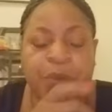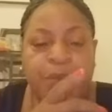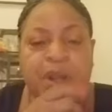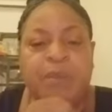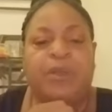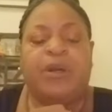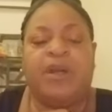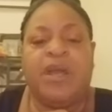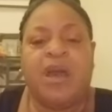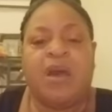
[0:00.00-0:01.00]
but I'm
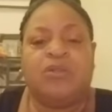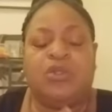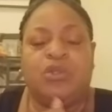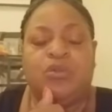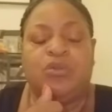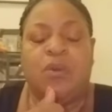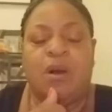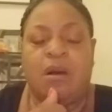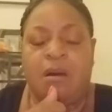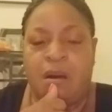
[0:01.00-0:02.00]
learning how to
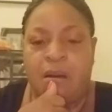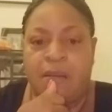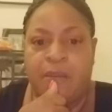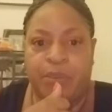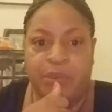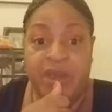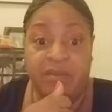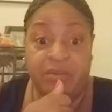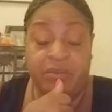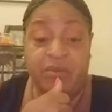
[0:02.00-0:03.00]

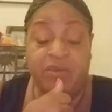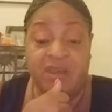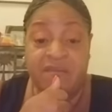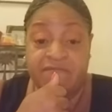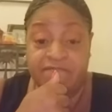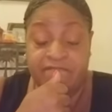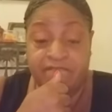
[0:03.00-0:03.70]
breathe through them.